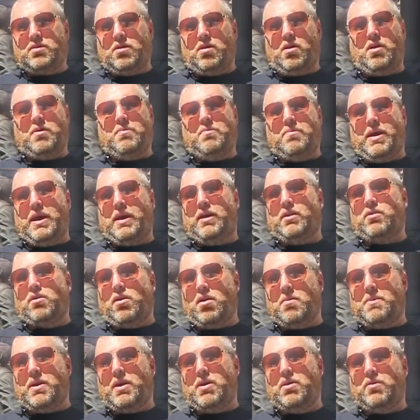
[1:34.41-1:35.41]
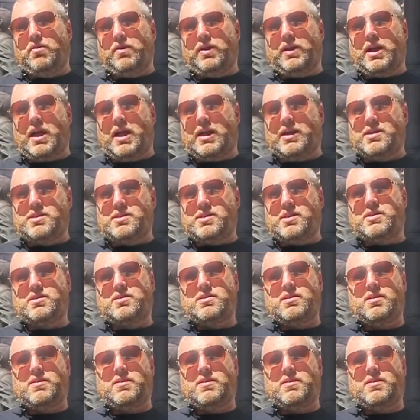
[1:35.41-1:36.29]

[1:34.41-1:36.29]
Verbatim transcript: on bail or on my own recognizance. And